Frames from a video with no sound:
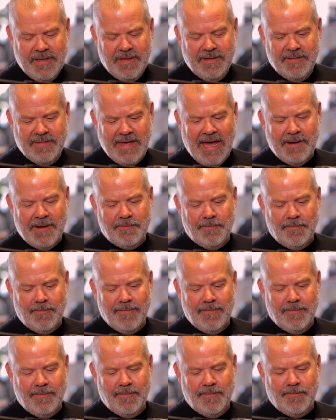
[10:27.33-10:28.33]
that
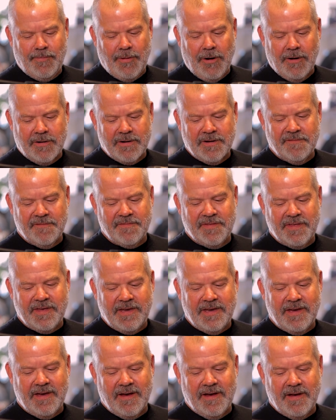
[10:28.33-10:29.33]
part of
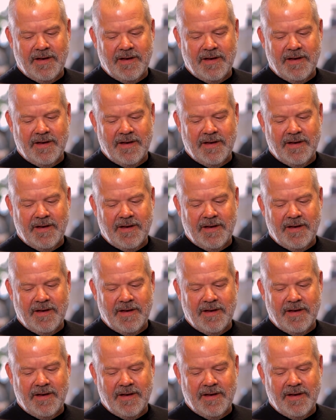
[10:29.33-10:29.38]
the